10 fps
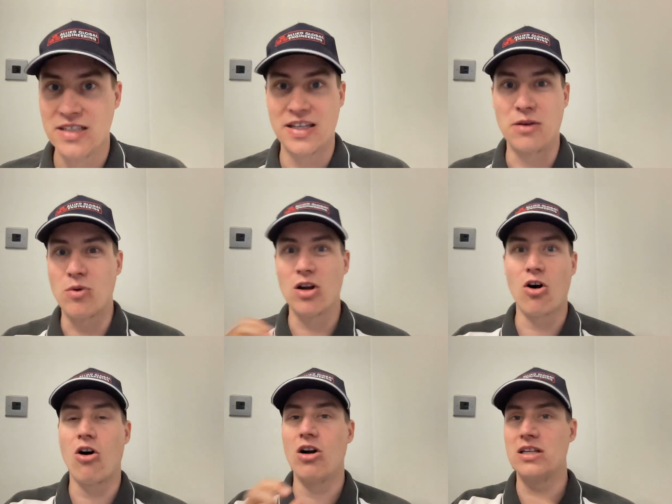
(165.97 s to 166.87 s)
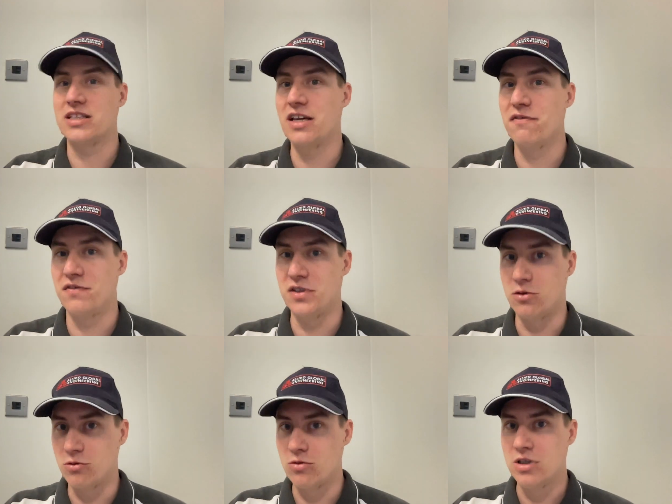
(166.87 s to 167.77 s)
they will all give
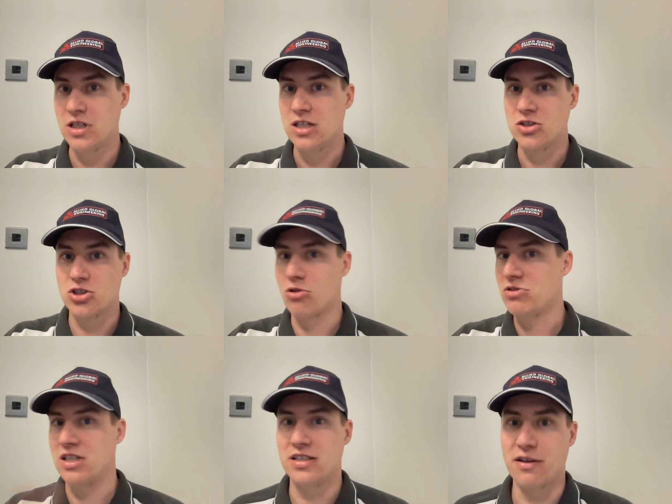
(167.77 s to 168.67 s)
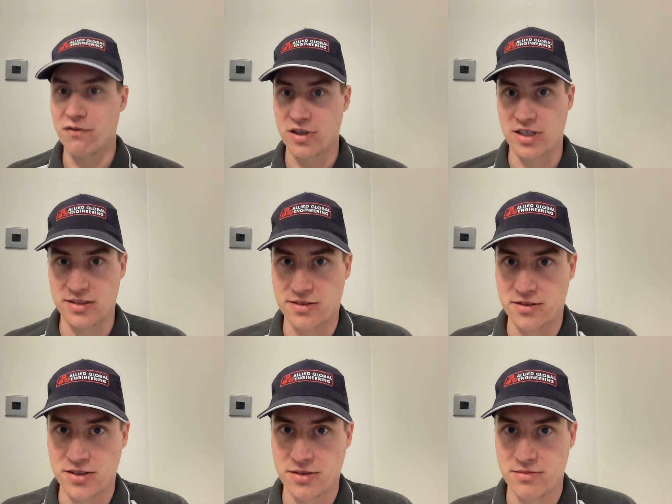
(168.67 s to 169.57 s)
you totally different
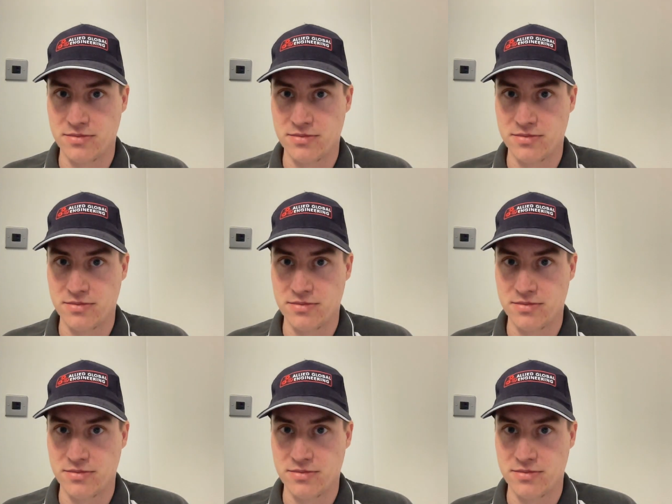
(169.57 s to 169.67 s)
answers.